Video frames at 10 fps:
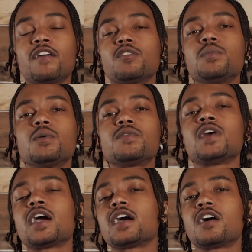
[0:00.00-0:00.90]
After being with
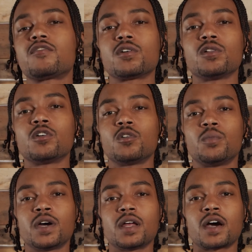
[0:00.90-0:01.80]
Nikon for a little
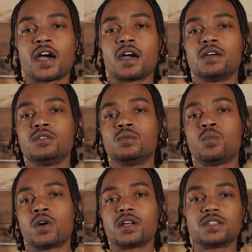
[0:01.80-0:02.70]
bit, I
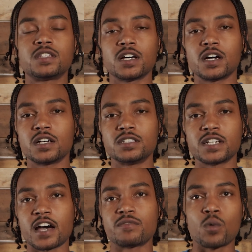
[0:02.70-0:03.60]
wanted to
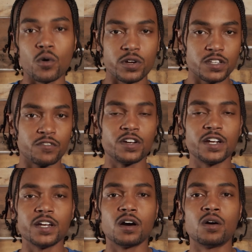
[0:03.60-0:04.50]
dive more into
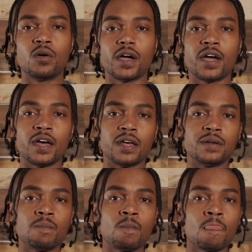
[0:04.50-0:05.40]
video
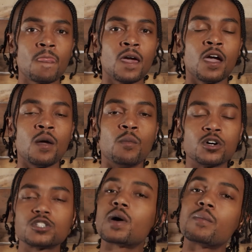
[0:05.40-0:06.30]
and
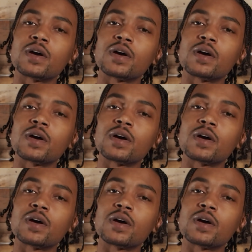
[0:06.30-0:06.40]
most of my